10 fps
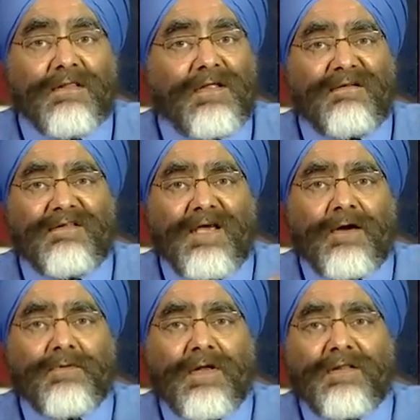there
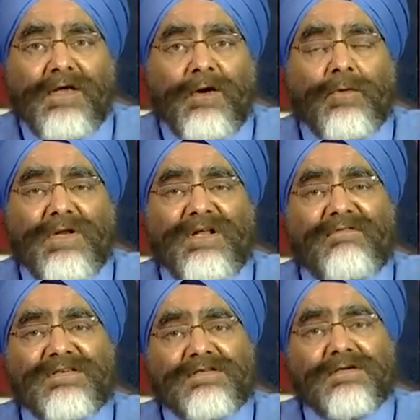are the equity
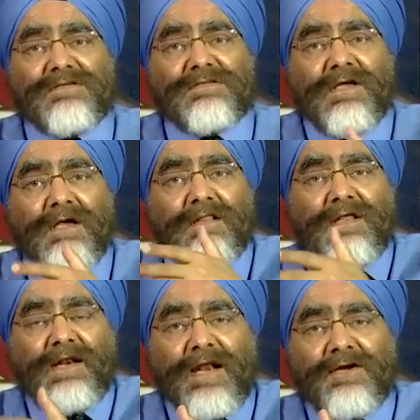investors,
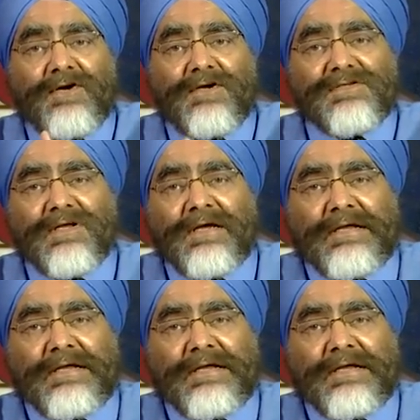the lenders,